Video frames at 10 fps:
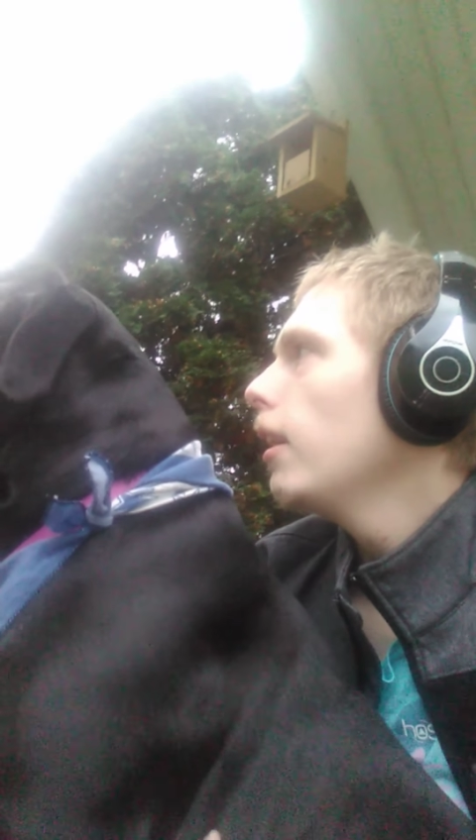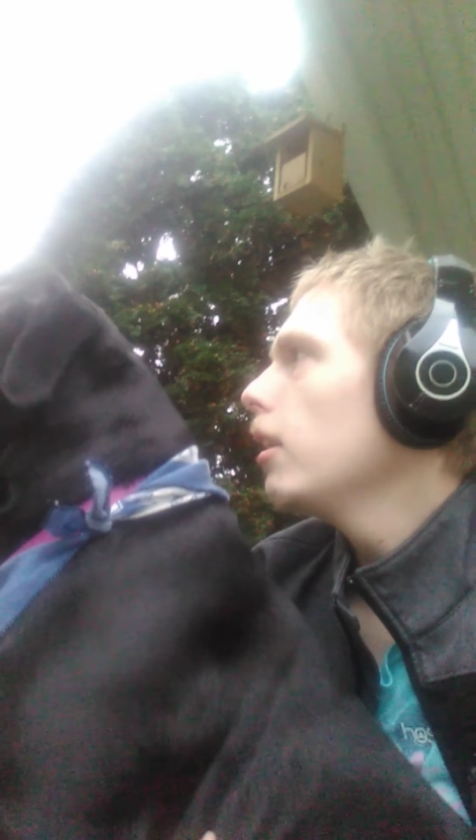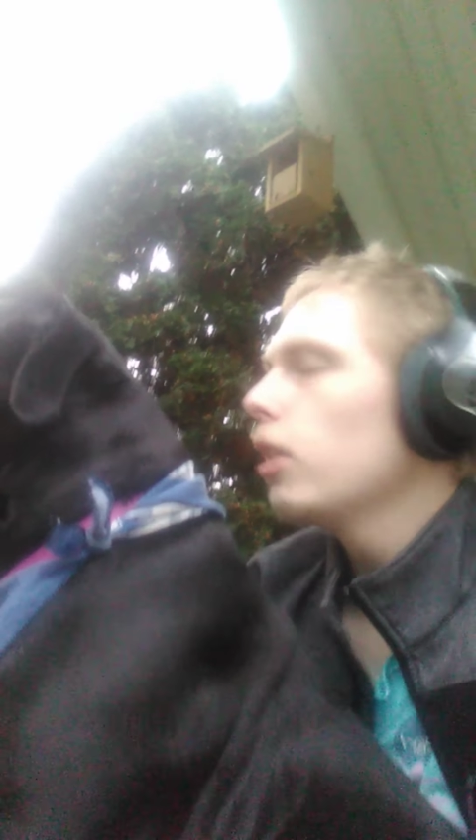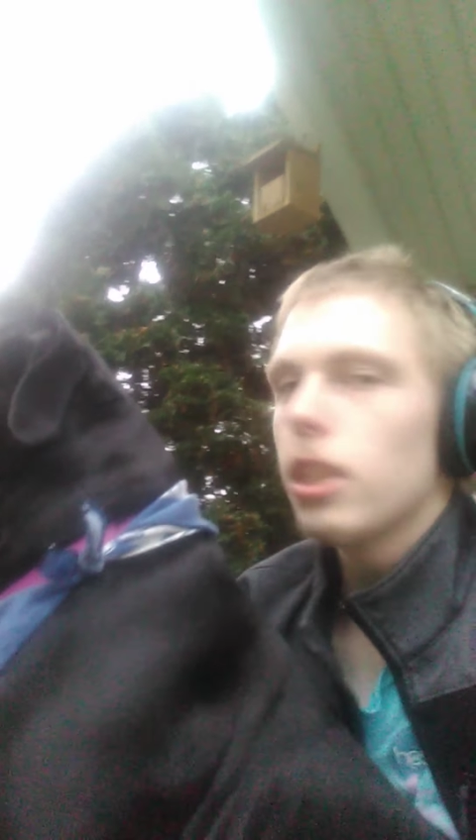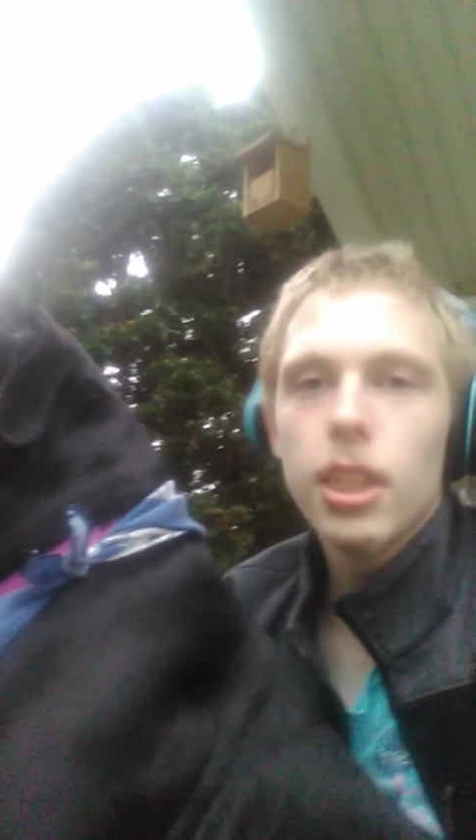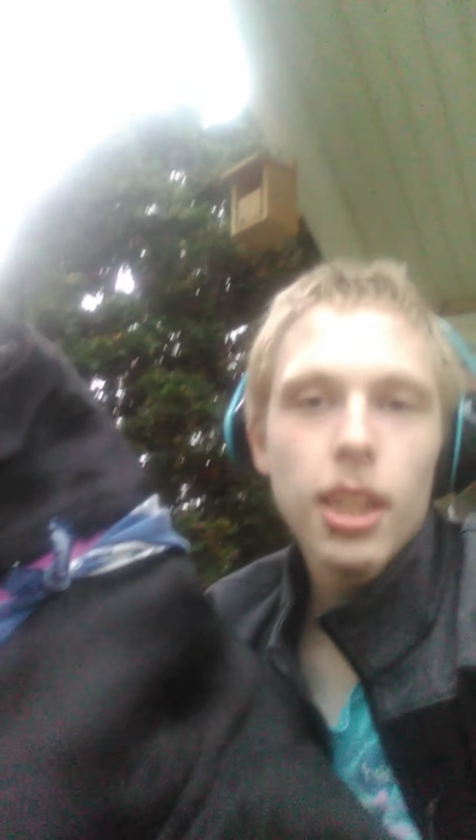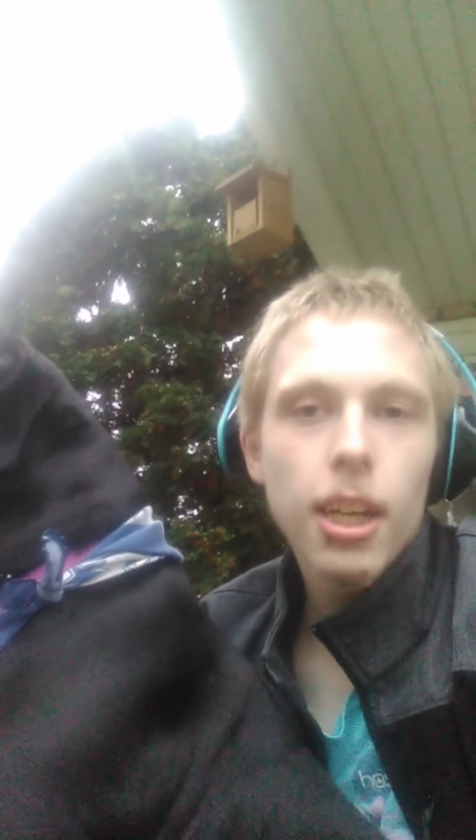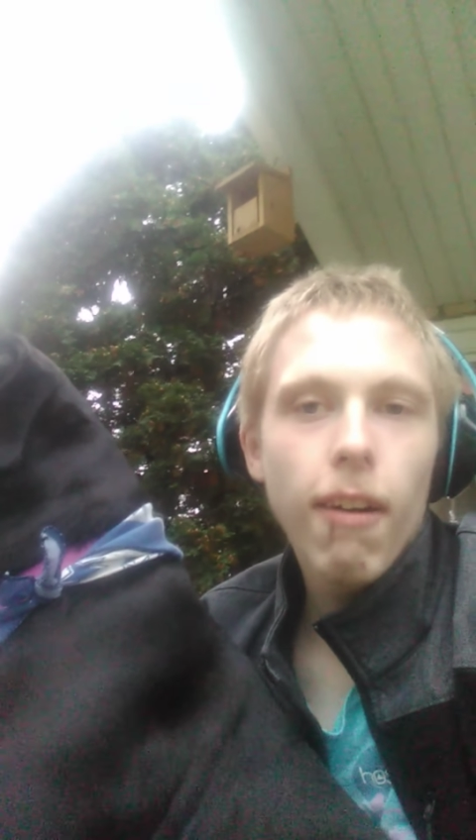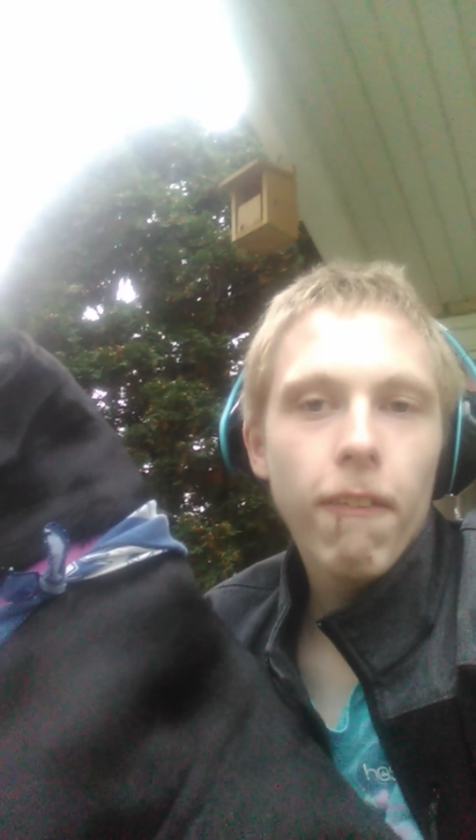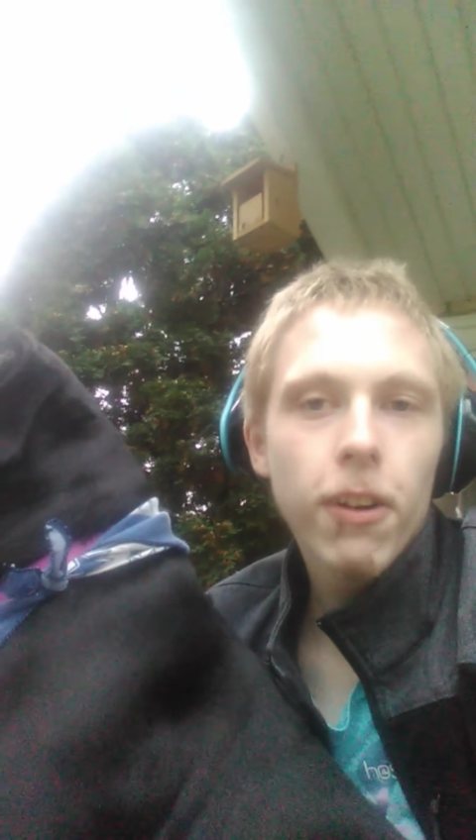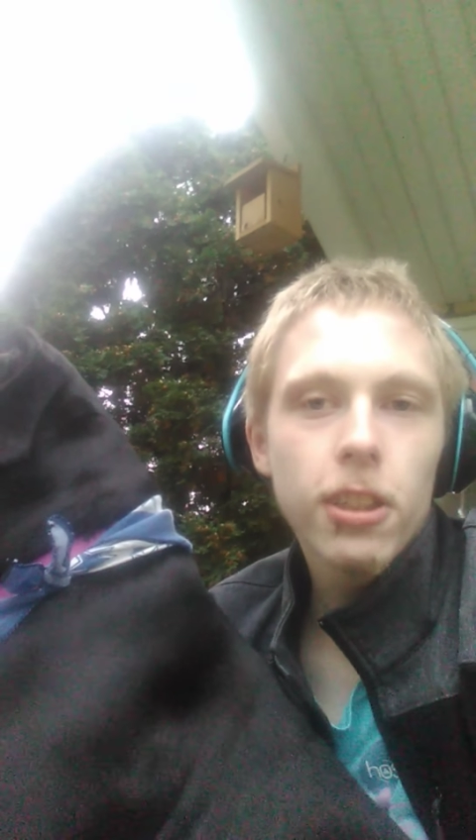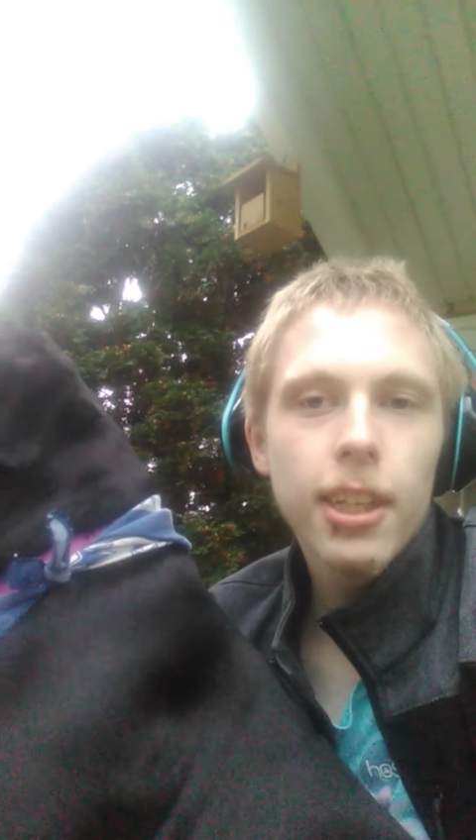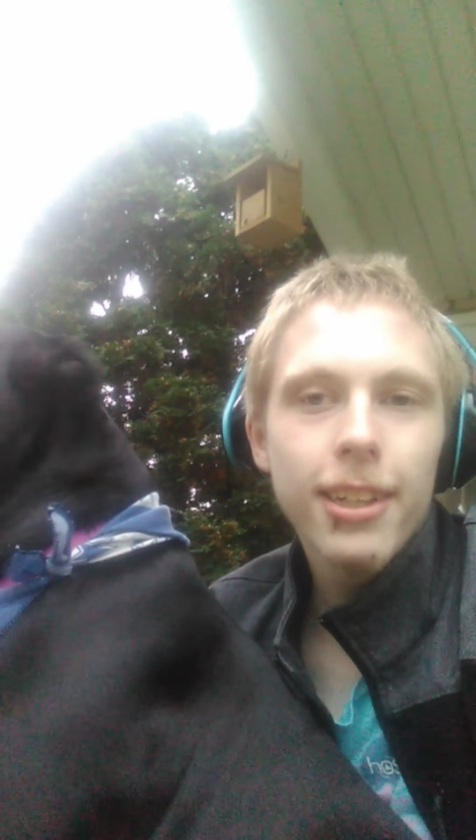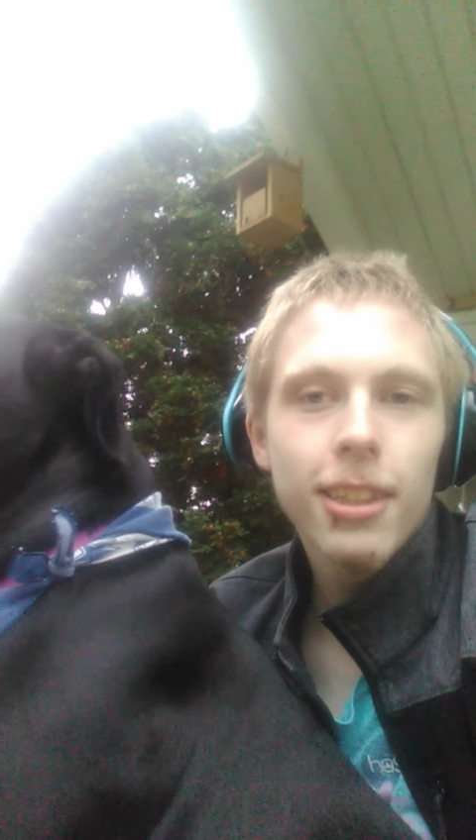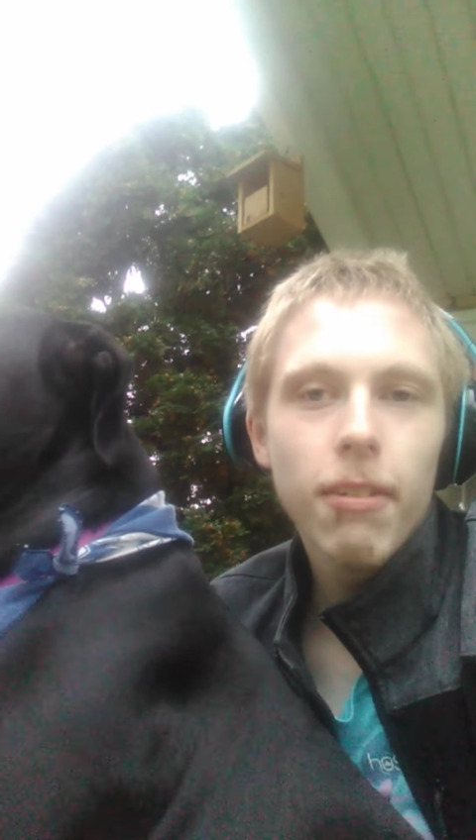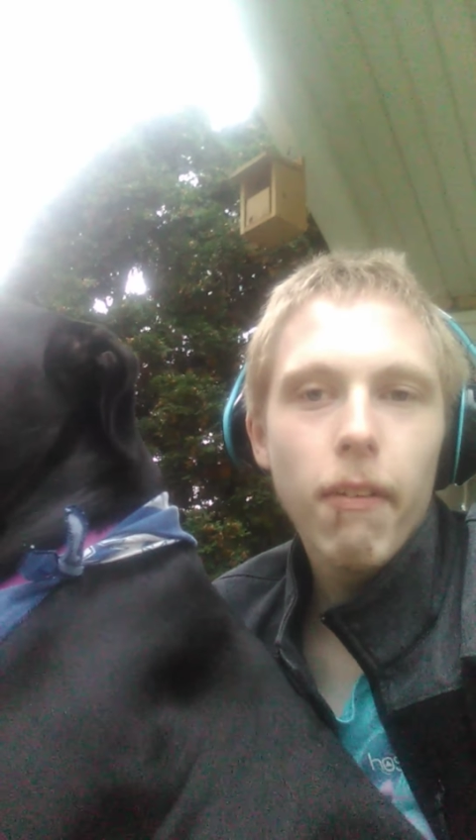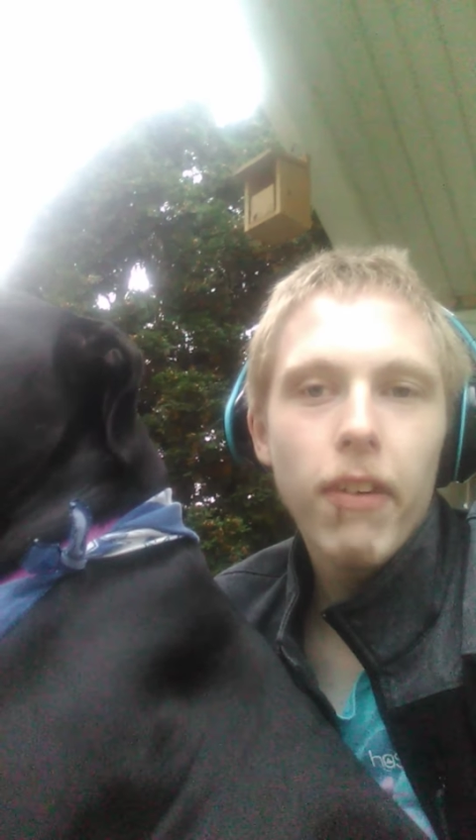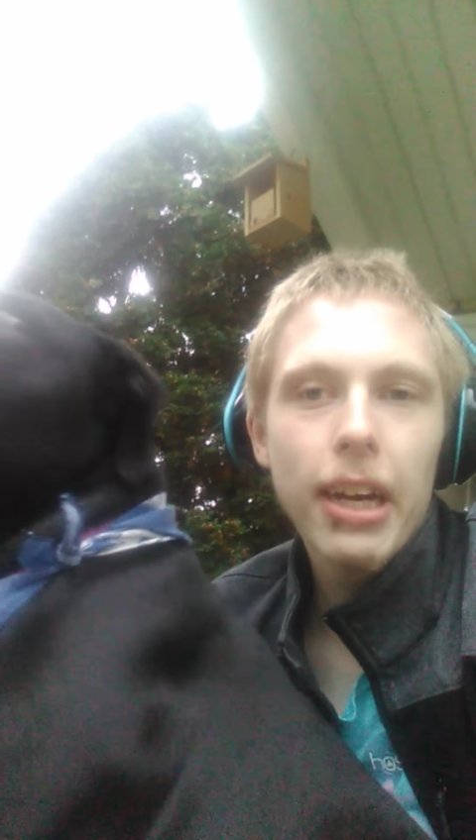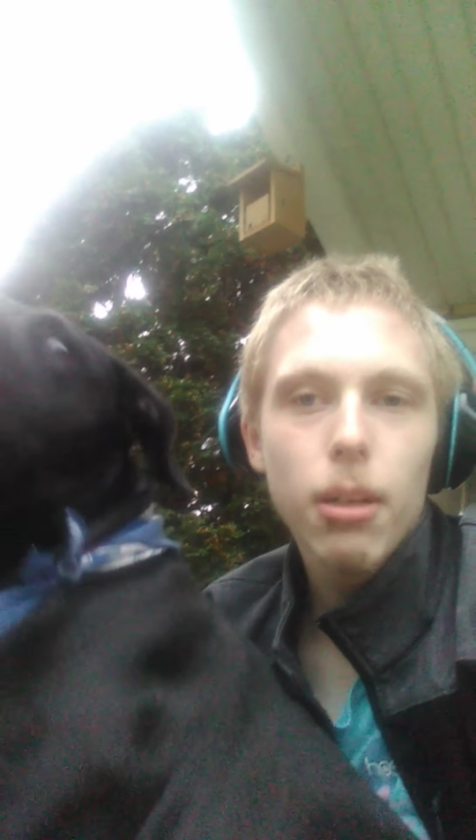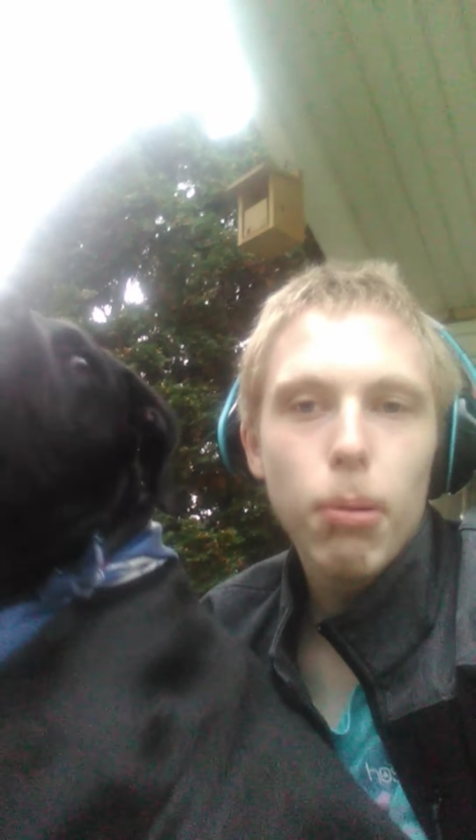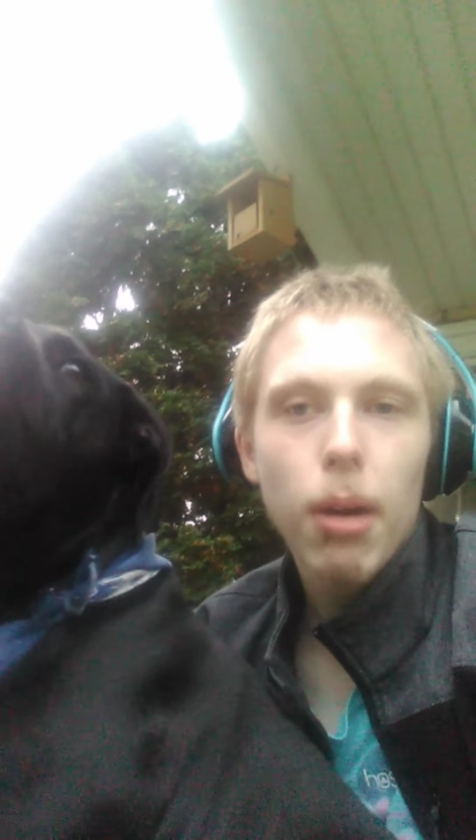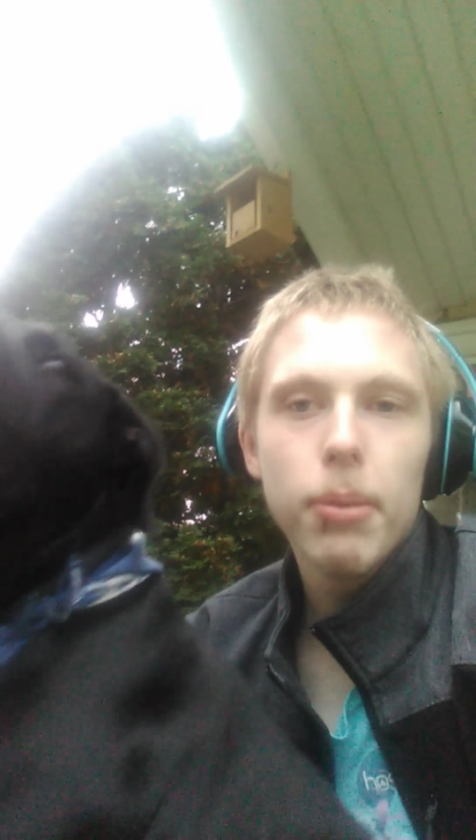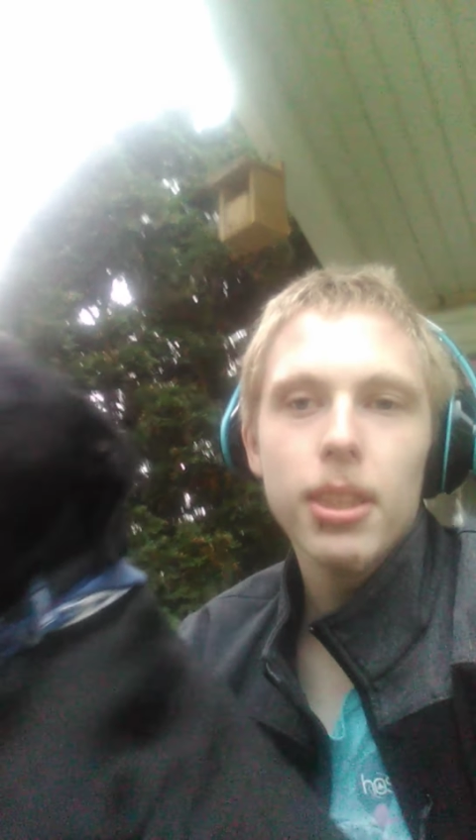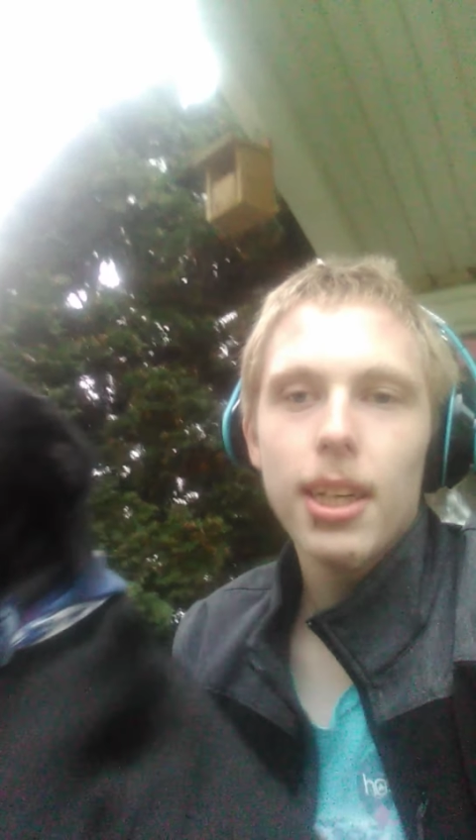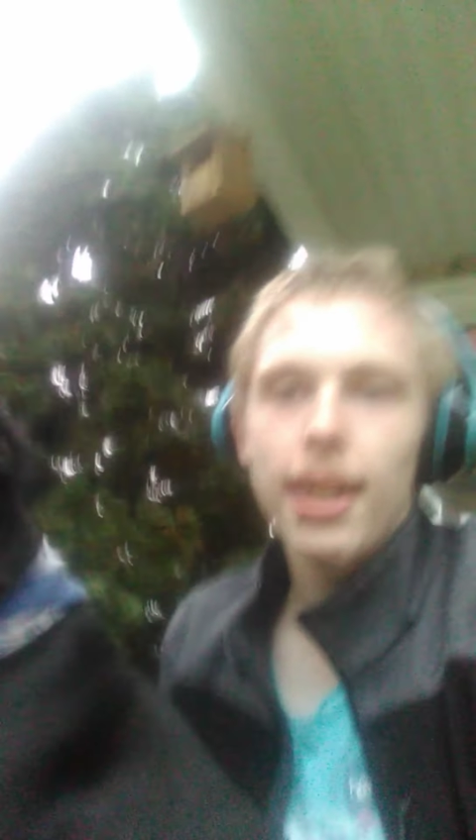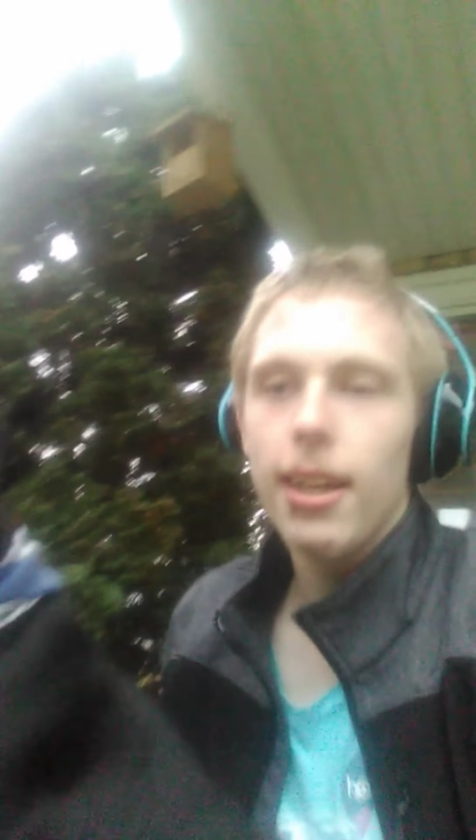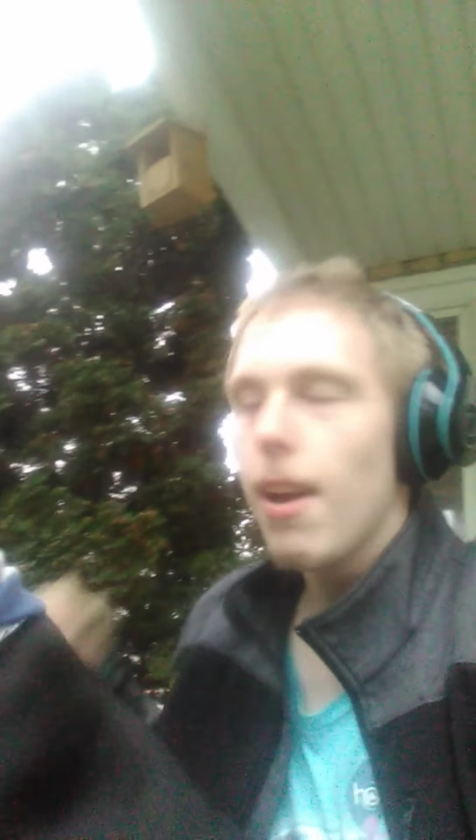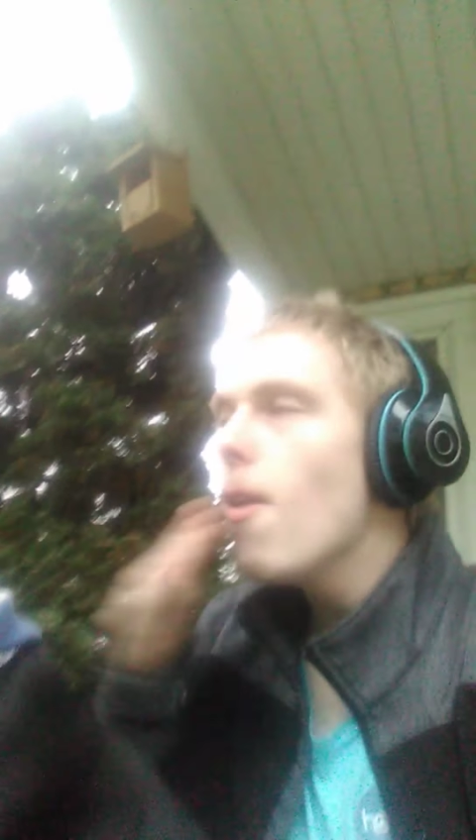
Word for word: and she's gonna get her first taste of a fire department tonight.